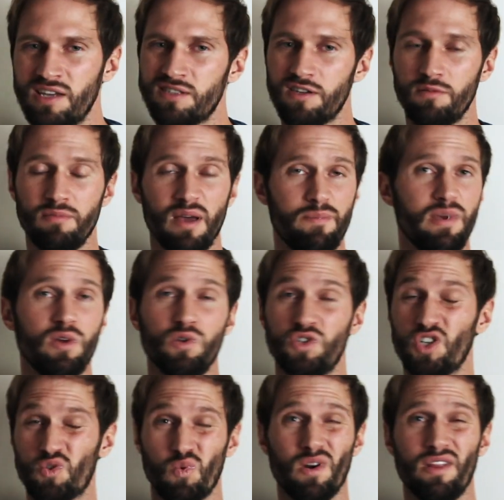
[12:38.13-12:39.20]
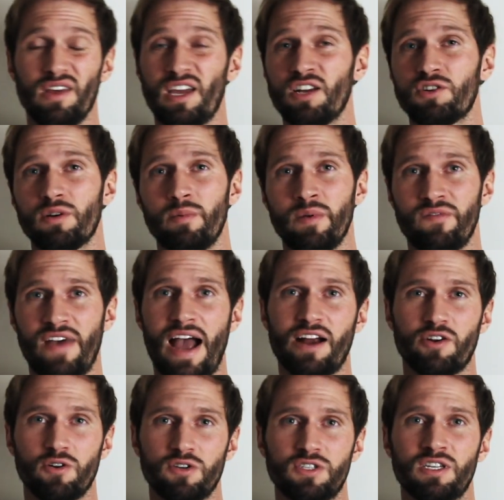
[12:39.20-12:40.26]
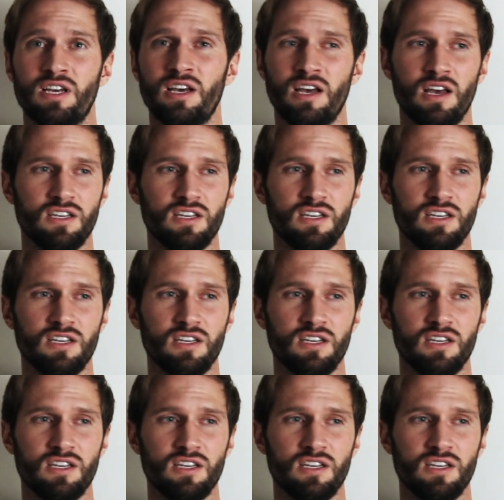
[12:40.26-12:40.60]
So it might be just one of the contributing factors.